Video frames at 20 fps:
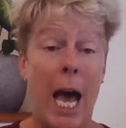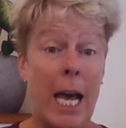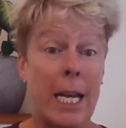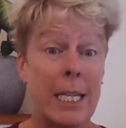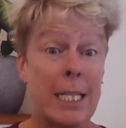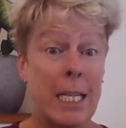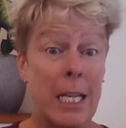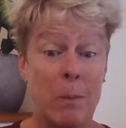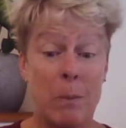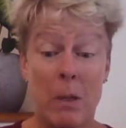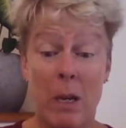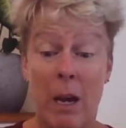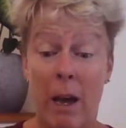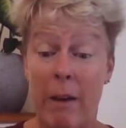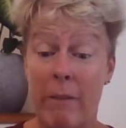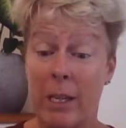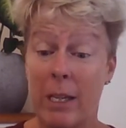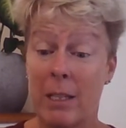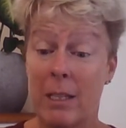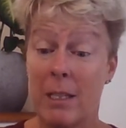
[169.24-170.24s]
deep
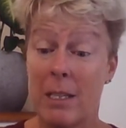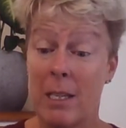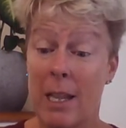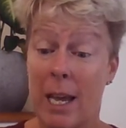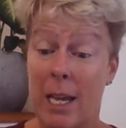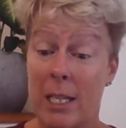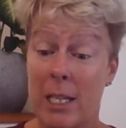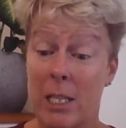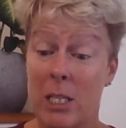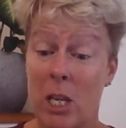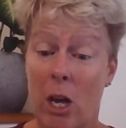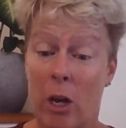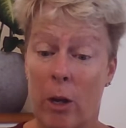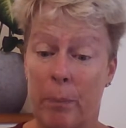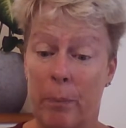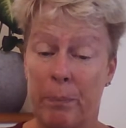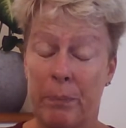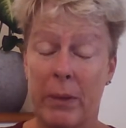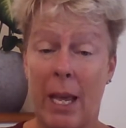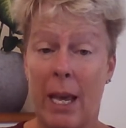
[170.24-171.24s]
diving into that. So
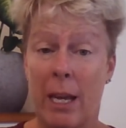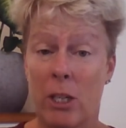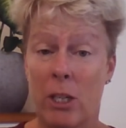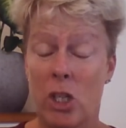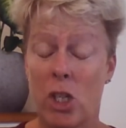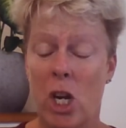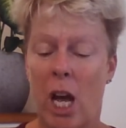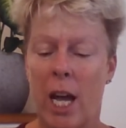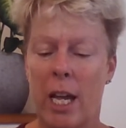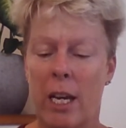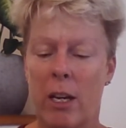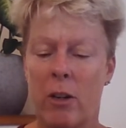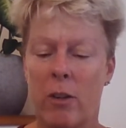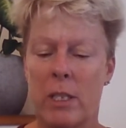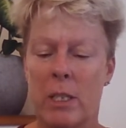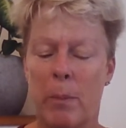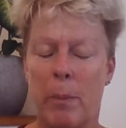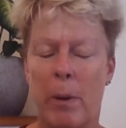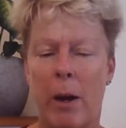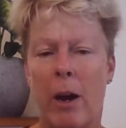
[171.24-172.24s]
now China
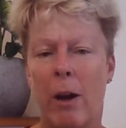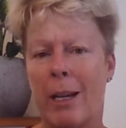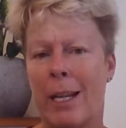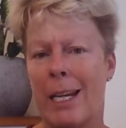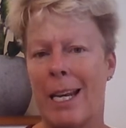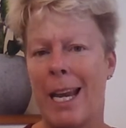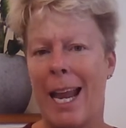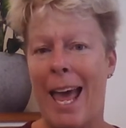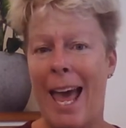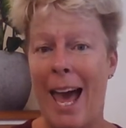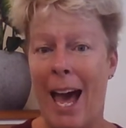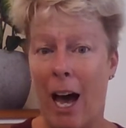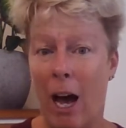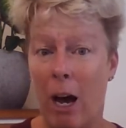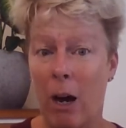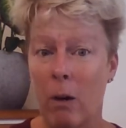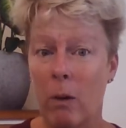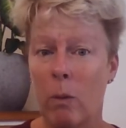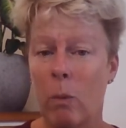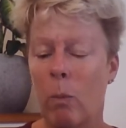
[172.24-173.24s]
is apparently
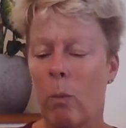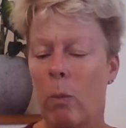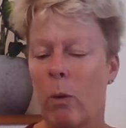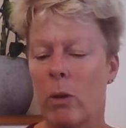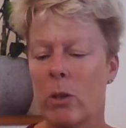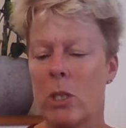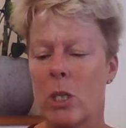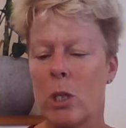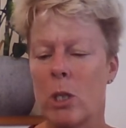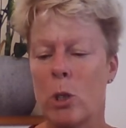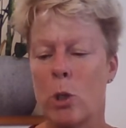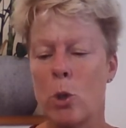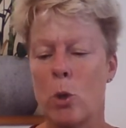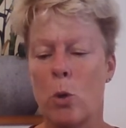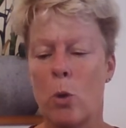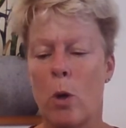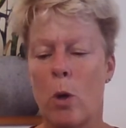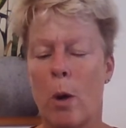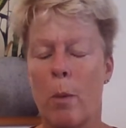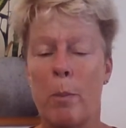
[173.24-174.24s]
now wanting
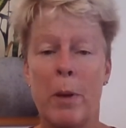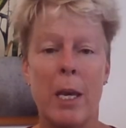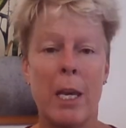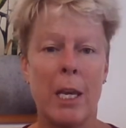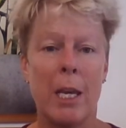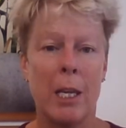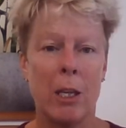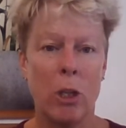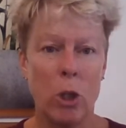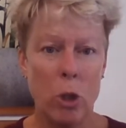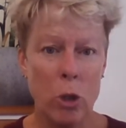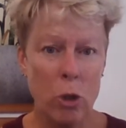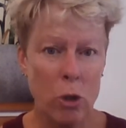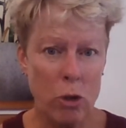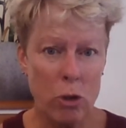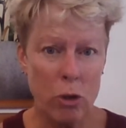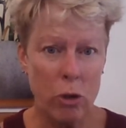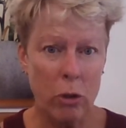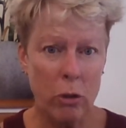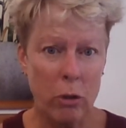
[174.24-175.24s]
to appear
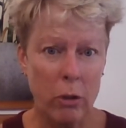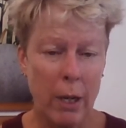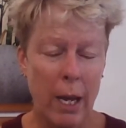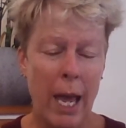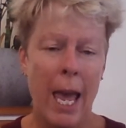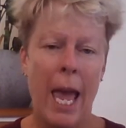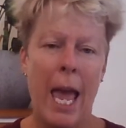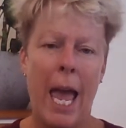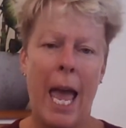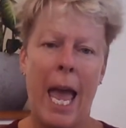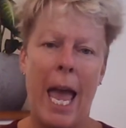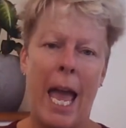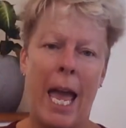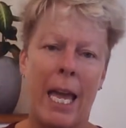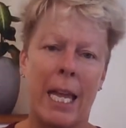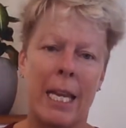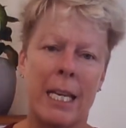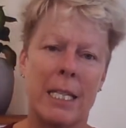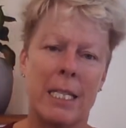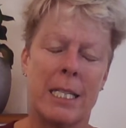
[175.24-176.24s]
neutral
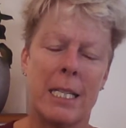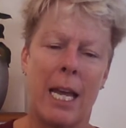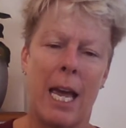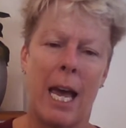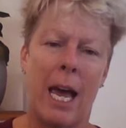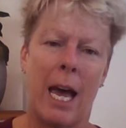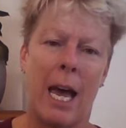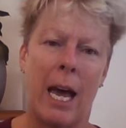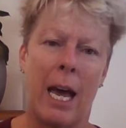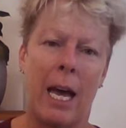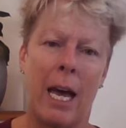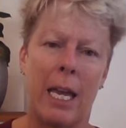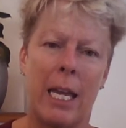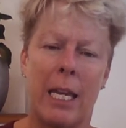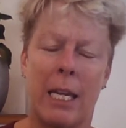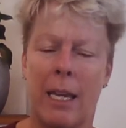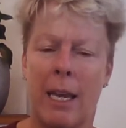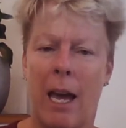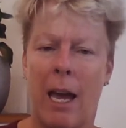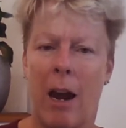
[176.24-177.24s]
and
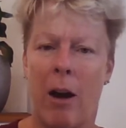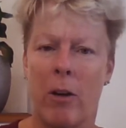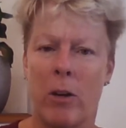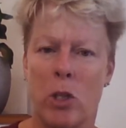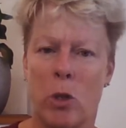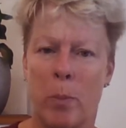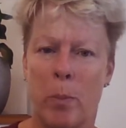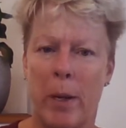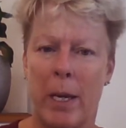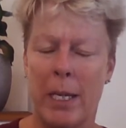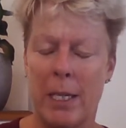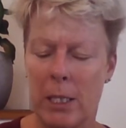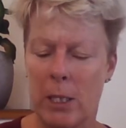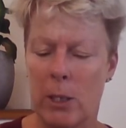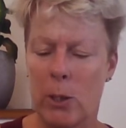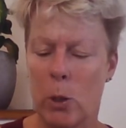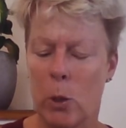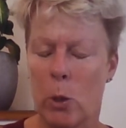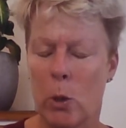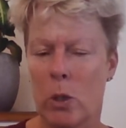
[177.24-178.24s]
encourage peace
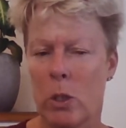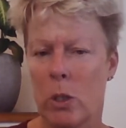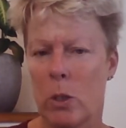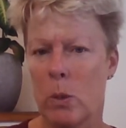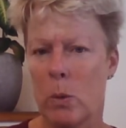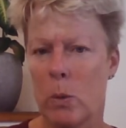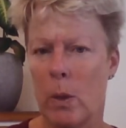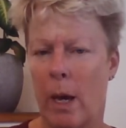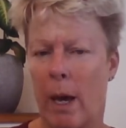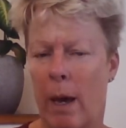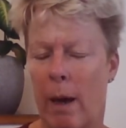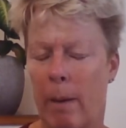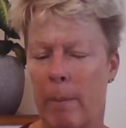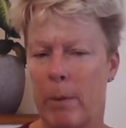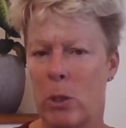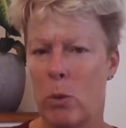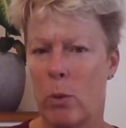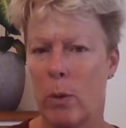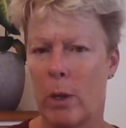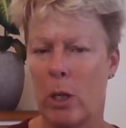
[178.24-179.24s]
talks
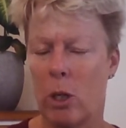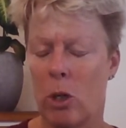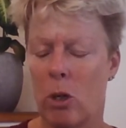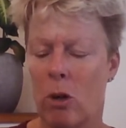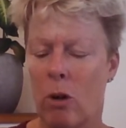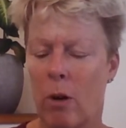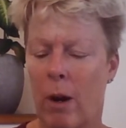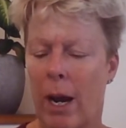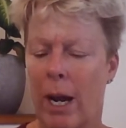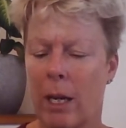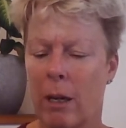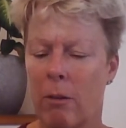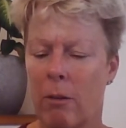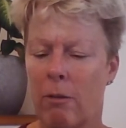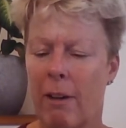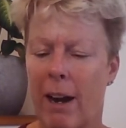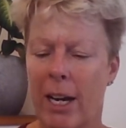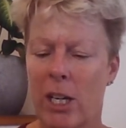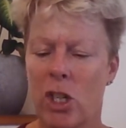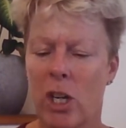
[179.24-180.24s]
between Ukraine and
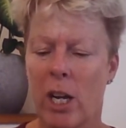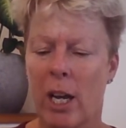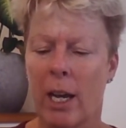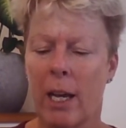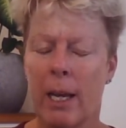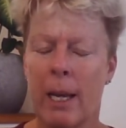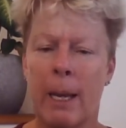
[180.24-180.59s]
Russia.